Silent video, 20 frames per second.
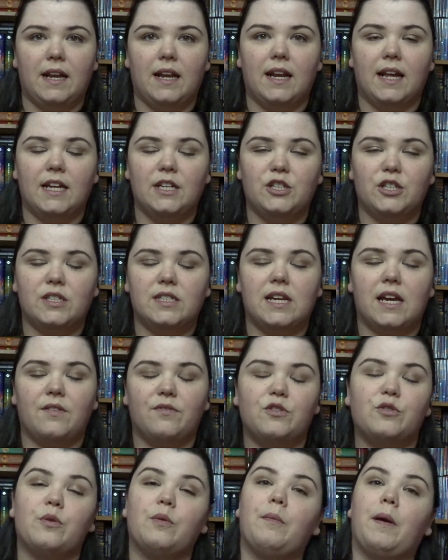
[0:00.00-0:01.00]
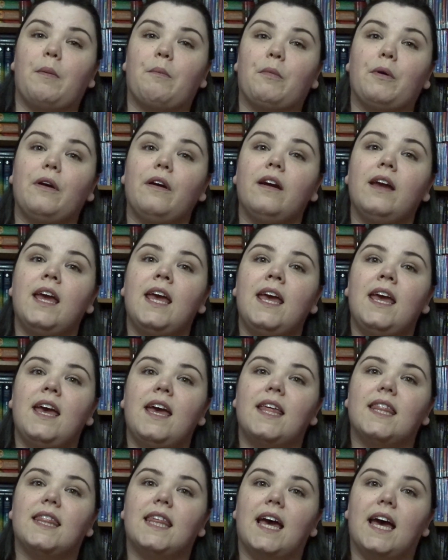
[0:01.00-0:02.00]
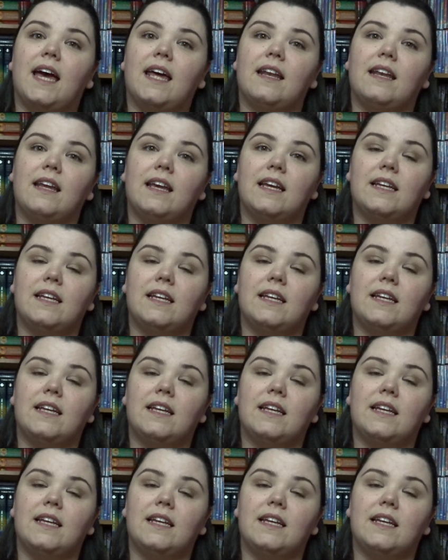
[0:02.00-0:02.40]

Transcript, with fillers: And I just have to remember that